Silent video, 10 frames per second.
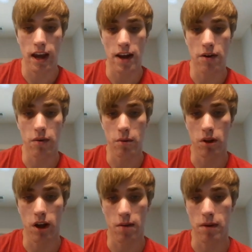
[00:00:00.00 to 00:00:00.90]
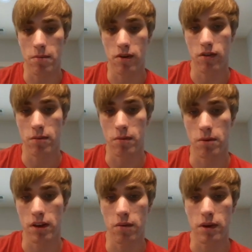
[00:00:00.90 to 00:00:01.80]
I don't want to block my bishop and
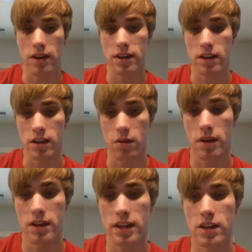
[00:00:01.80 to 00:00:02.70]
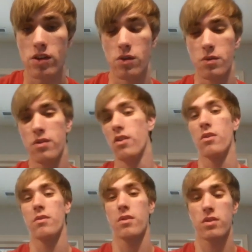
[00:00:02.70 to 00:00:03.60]
play queen to e2.
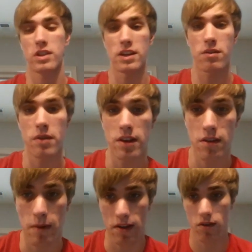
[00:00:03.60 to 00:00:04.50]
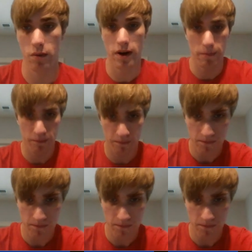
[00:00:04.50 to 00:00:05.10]
So d3 is the best square.